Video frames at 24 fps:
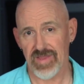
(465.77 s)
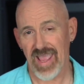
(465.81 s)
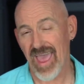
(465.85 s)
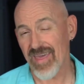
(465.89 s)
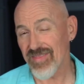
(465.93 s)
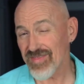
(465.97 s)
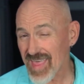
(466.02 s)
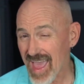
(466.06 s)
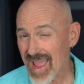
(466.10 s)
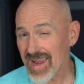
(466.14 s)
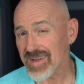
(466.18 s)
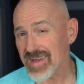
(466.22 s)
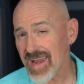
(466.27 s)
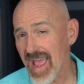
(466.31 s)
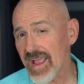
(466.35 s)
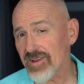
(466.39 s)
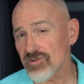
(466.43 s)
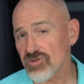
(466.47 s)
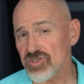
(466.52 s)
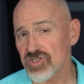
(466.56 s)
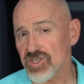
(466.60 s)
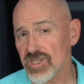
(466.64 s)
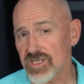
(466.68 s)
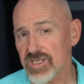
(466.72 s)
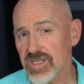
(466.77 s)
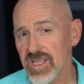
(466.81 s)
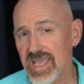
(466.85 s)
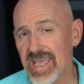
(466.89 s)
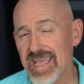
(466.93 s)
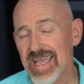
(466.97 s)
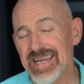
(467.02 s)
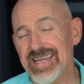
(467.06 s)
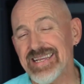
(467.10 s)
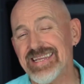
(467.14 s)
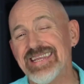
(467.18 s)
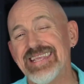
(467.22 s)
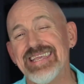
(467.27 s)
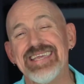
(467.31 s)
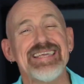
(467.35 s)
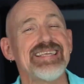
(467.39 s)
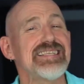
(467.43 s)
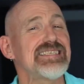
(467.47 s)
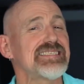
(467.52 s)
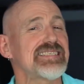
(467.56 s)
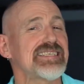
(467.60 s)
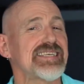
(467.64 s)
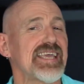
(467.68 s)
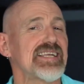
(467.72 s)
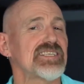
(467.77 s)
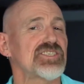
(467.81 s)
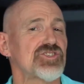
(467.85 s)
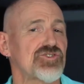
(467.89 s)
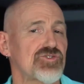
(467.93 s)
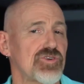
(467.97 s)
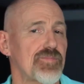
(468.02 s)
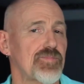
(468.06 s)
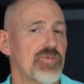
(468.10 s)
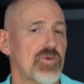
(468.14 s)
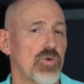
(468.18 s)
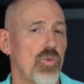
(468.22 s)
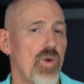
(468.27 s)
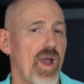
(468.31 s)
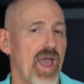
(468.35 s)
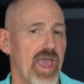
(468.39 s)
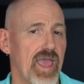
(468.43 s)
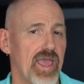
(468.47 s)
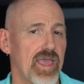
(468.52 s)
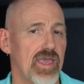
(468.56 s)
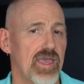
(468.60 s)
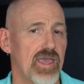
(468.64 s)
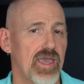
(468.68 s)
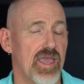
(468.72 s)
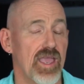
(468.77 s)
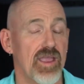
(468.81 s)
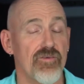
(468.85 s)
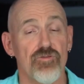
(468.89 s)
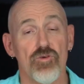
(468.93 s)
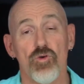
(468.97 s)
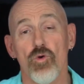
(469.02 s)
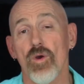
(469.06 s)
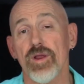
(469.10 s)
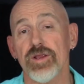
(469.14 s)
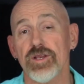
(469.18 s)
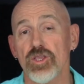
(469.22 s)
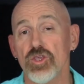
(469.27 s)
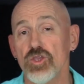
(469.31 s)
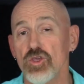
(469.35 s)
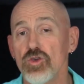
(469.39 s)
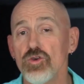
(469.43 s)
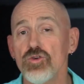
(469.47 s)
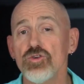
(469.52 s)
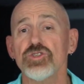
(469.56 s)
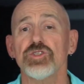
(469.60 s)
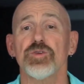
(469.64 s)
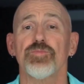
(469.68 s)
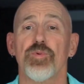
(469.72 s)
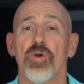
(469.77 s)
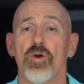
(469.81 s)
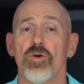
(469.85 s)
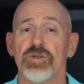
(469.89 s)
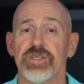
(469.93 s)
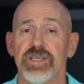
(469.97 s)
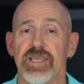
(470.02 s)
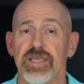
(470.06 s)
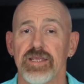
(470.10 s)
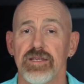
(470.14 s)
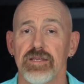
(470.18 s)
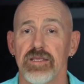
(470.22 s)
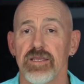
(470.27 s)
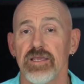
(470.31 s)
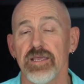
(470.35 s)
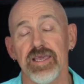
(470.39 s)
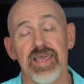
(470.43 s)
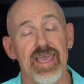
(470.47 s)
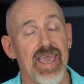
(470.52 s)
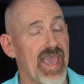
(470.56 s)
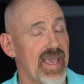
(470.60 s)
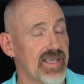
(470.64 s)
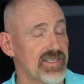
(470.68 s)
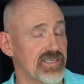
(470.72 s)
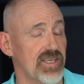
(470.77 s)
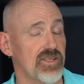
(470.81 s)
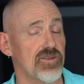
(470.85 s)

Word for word: and that nitrogen needs to get stripped away if we're going to use the protein as